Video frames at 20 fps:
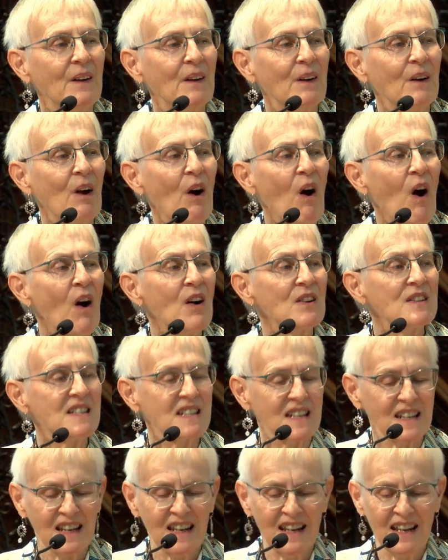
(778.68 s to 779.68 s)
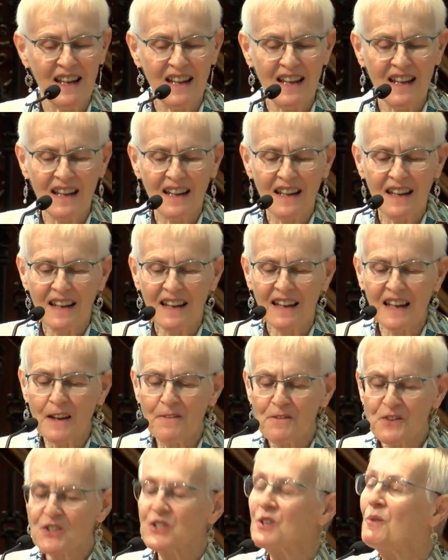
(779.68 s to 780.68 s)
God
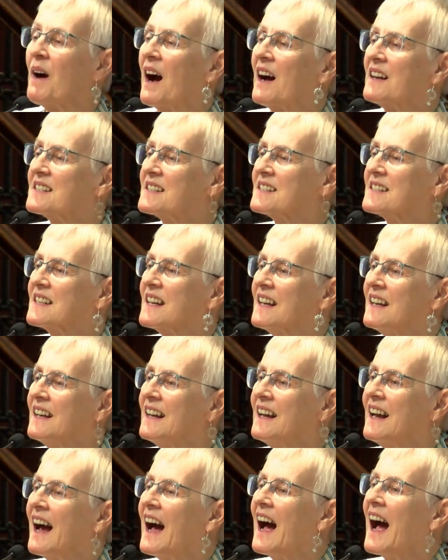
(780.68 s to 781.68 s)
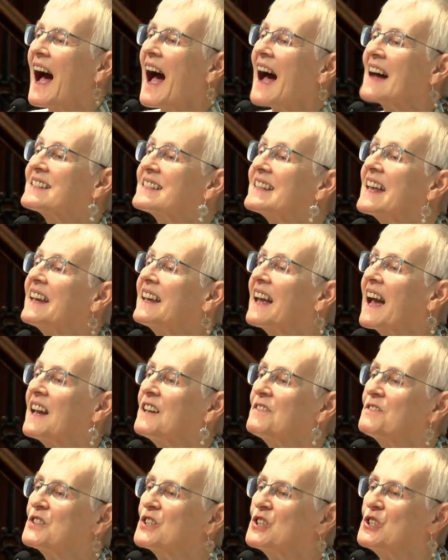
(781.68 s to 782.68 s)
gives to us, as they gave to